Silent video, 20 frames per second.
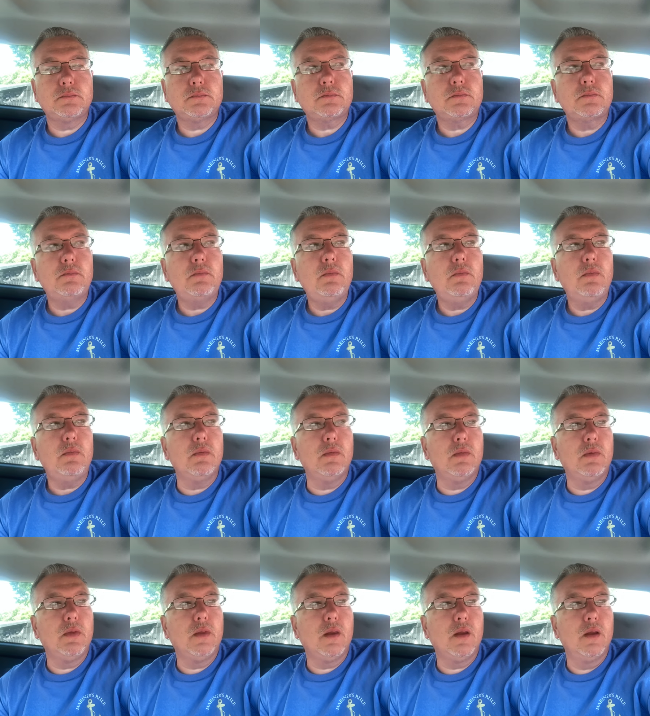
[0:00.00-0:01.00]

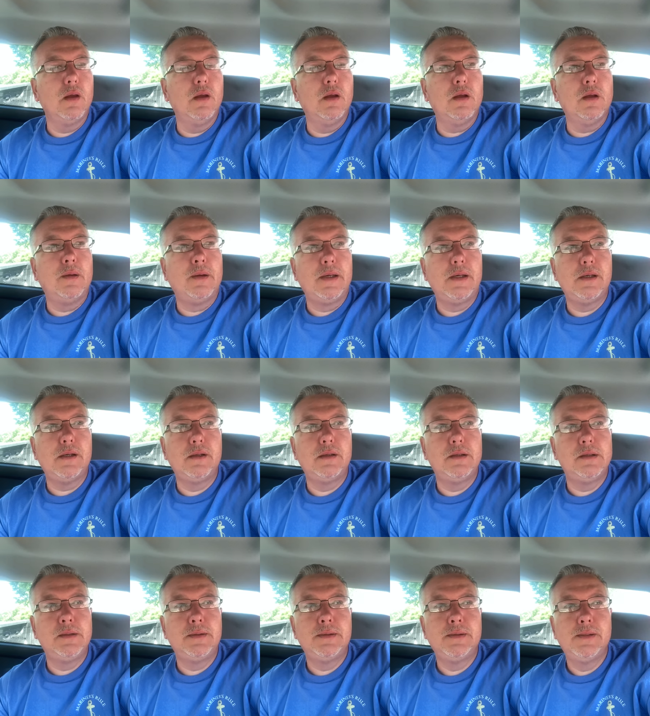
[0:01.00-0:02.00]

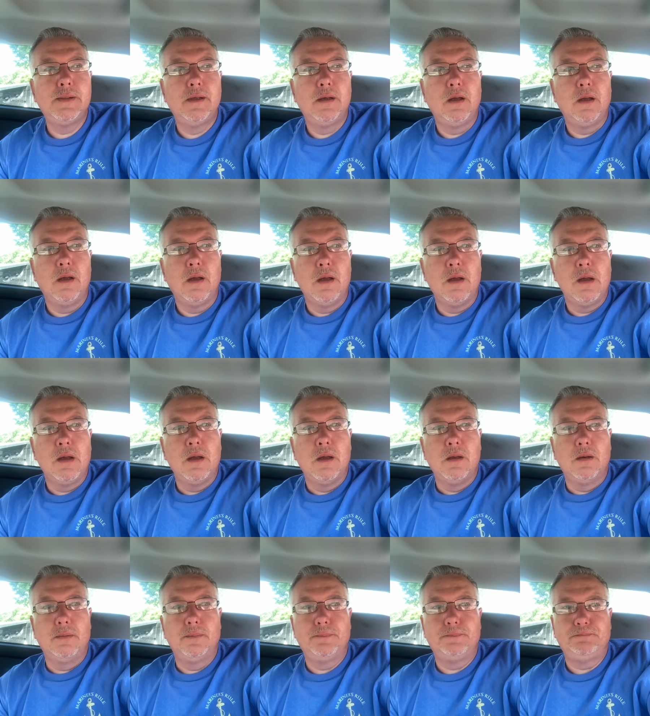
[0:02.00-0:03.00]

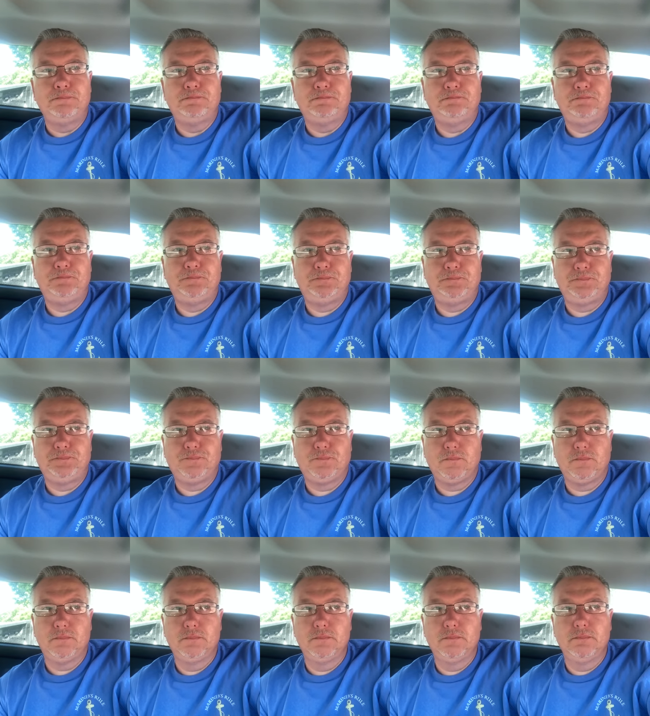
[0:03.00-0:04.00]

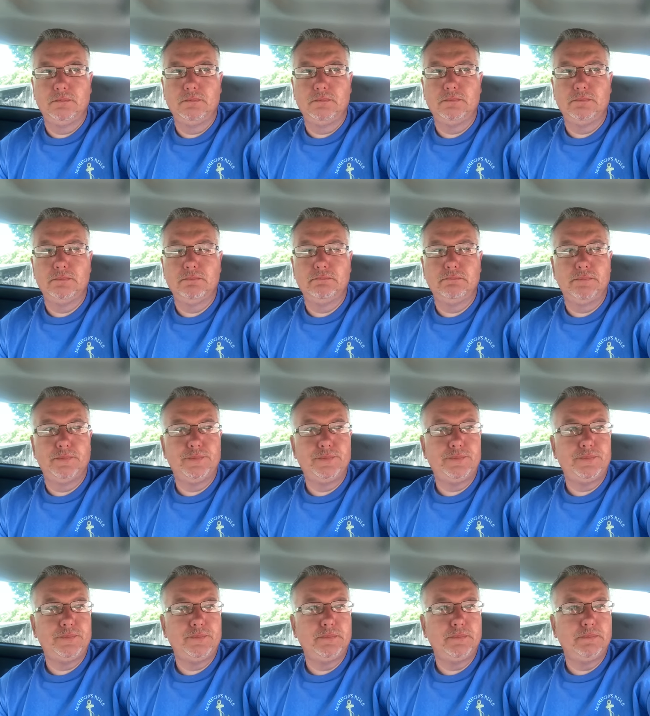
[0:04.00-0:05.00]

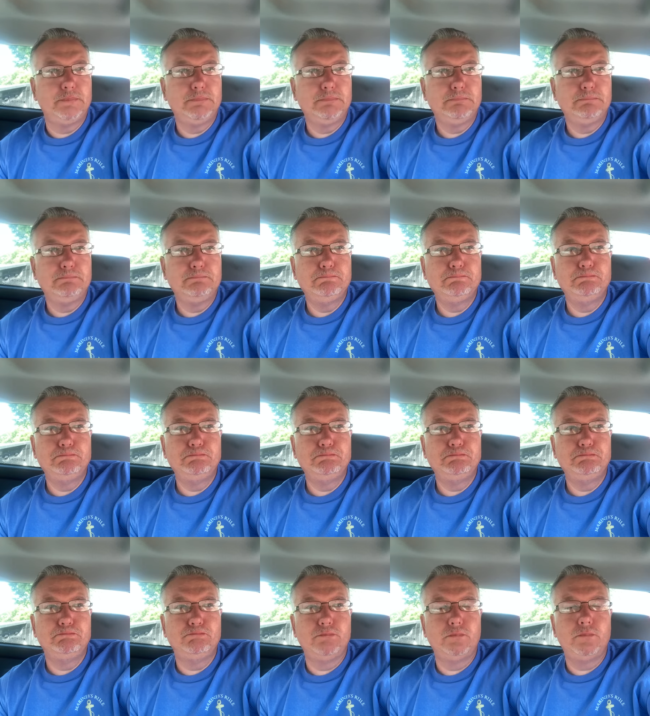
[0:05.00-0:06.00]

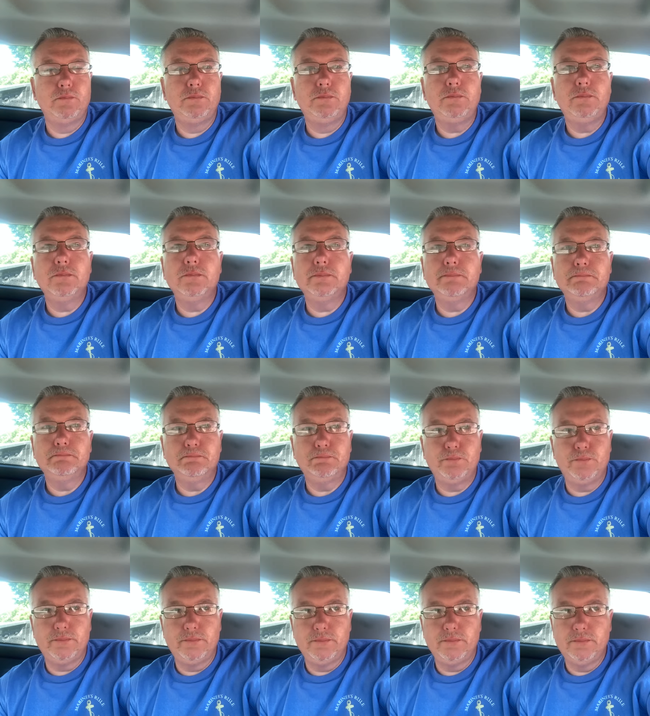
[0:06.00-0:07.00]

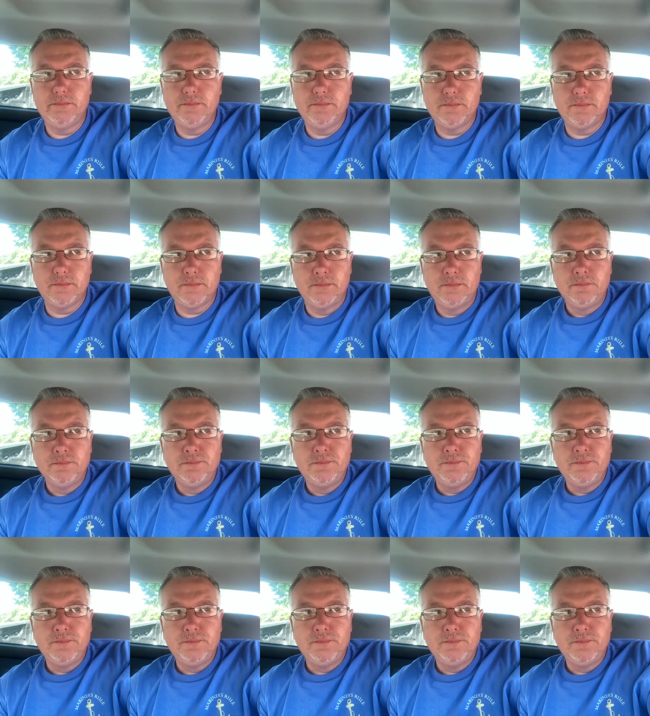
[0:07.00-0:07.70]
[no speech]